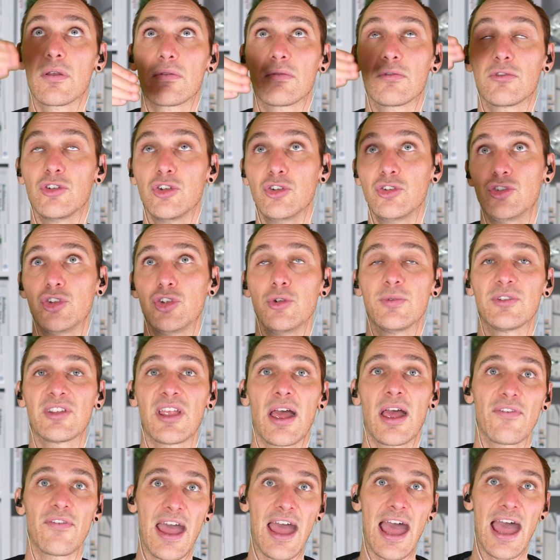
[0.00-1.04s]
YouTubers
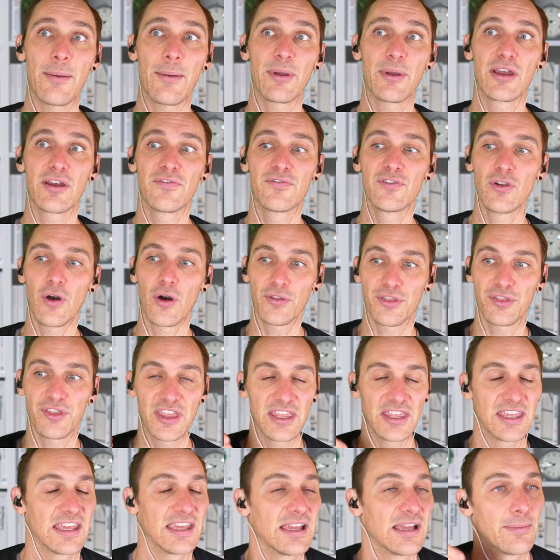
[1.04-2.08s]
have a habit of not
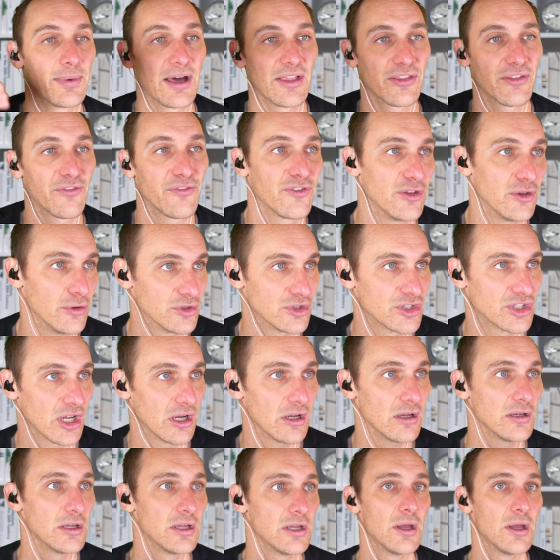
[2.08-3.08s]
thinking about the future,